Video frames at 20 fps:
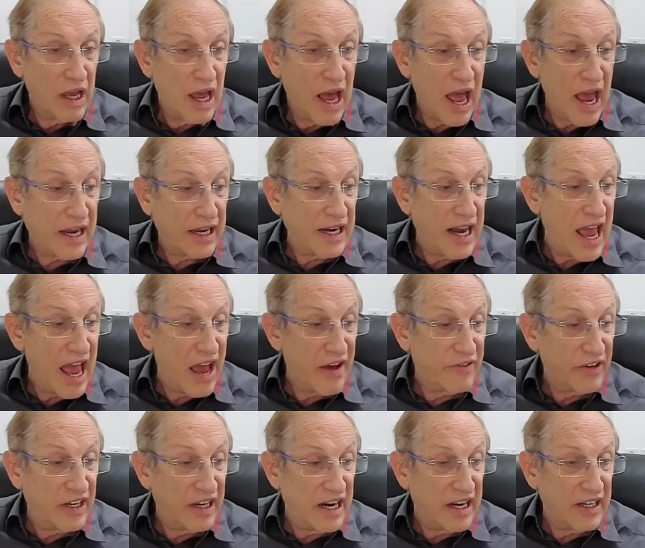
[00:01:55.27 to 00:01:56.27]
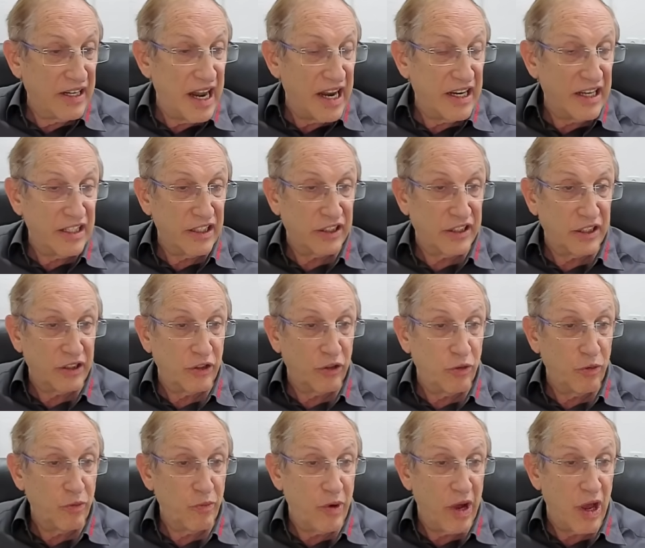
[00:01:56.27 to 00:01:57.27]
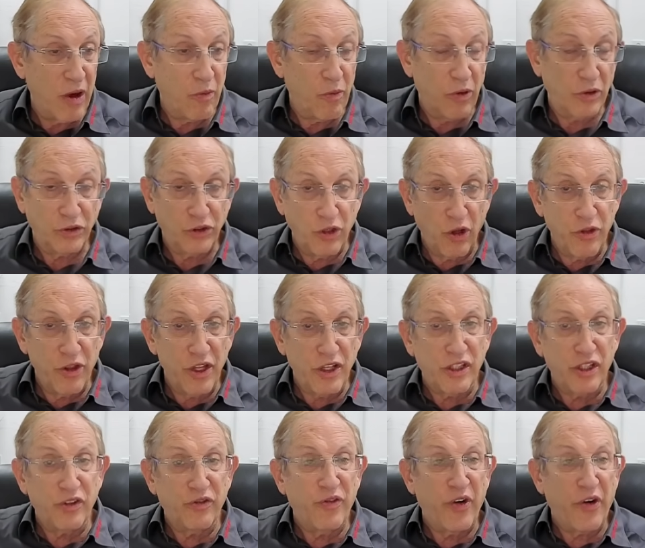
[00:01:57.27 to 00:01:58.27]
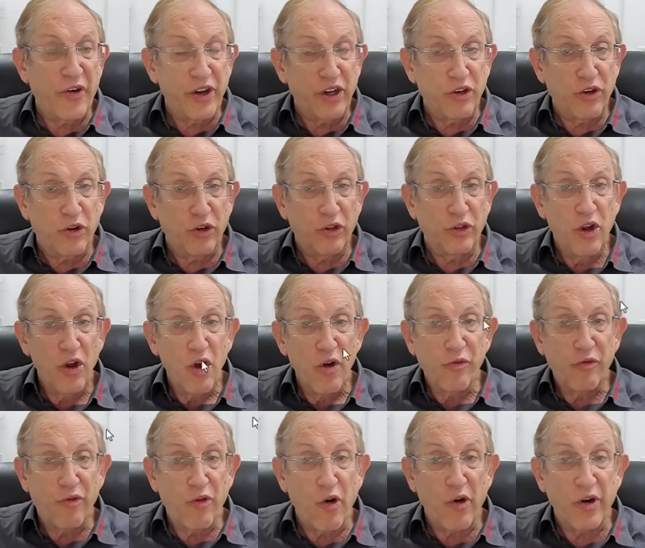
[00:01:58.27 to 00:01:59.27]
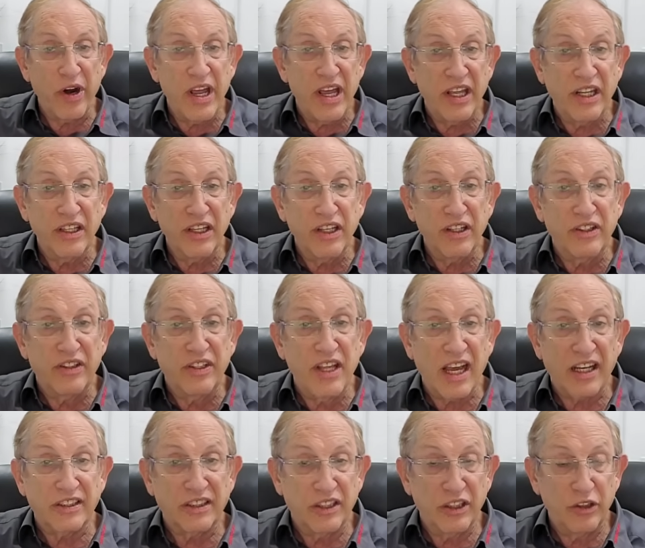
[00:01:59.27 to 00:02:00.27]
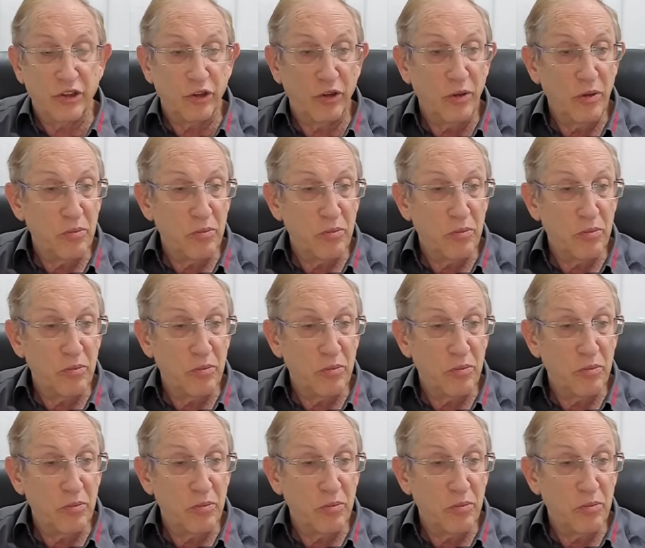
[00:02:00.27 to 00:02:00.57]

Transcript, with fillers: I can have it at any single way I want. So this is very good for indexial